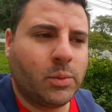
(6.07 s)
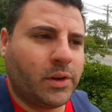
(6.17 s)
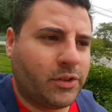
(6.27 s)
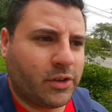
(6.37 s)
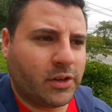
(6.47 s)

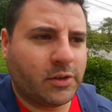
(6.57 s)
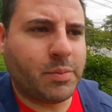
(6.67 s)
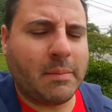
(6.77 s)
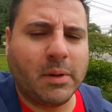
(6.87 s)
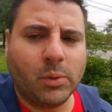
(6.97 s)
which is
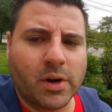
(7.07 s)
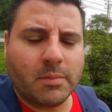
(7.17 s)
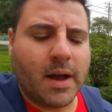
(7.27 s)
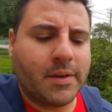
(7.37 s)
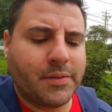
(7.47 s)
probably one
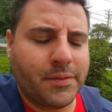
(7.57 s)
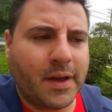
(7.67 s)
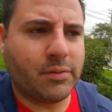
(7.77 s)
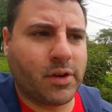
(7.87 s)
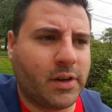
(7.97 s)
of my
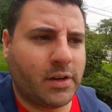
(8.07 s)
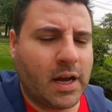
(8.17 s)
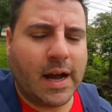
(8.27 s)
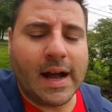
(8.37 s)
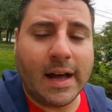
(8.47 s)
favorite
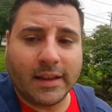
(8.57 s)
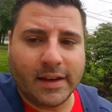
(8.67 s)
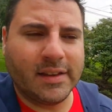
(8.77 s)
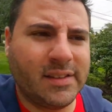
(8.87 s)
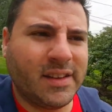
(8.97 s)

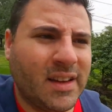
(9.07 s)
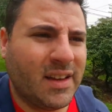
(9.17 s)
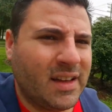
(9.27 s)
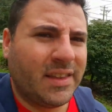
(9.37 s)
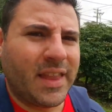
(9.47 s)
holidays.
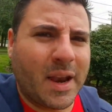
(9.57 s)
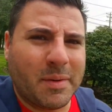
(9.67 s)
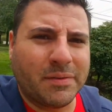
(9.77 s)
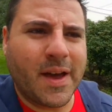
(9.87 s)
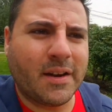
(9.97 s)
Not a
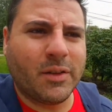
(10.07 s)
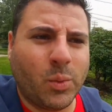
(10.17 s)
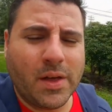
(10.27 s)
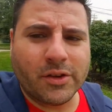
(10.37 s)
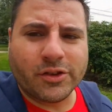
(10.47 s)
big fan of
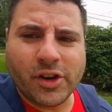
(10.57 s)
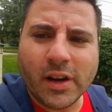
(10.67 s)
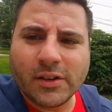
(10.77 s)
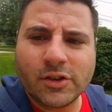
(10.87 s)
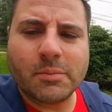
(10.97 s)
the weather
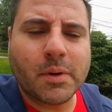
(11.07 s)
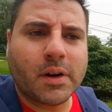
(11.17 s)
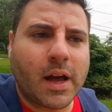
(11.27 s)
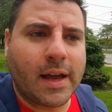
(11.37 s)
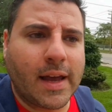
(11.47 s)
change,
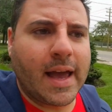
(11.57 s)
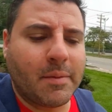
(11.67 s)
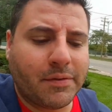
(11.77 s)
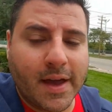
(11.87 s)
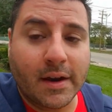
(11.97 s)
but I
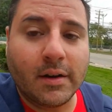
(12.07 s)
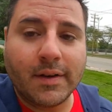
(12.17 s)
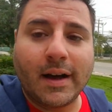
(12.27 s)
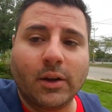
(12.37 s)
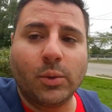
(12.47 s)
am a fan
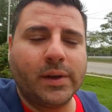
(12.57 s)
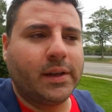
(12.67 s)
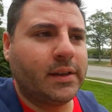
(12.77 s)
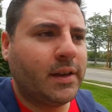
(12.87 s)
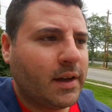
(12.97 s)
of
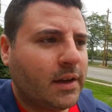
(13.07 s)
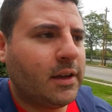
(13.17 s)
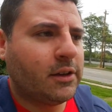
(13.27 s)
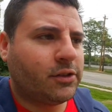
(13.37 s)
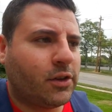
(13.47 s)
Halloween.
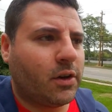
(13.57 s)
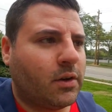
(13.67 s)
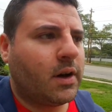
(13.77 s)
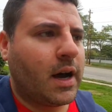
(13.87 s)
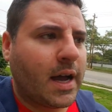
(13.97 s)

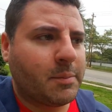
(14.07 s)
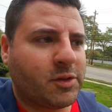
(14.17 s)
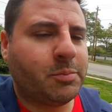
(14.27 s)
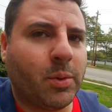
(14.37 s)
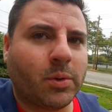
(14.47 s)
So I
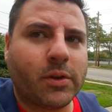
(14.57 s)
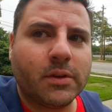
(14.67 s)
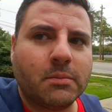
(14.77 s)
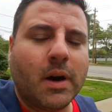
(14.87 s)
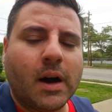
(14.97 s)
am sporting